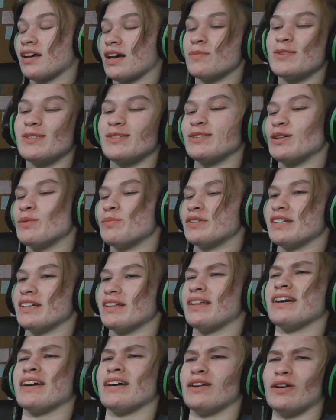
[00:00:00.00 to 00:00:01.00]
I'm just gonna pretend
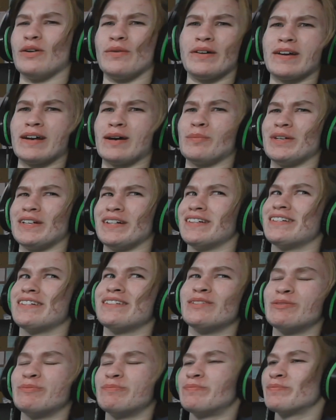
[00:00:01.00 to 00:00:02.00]
like I know what happened.
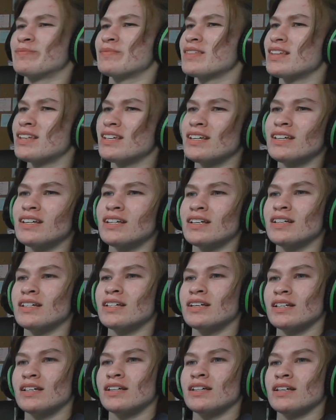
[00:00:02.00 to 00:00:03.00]
Sounds about
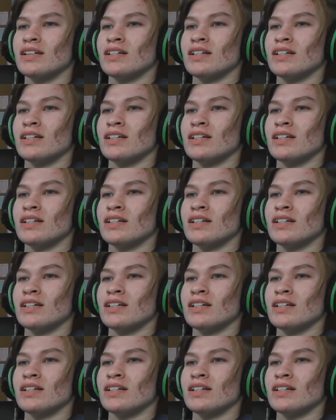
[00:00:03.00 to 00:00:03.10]
right.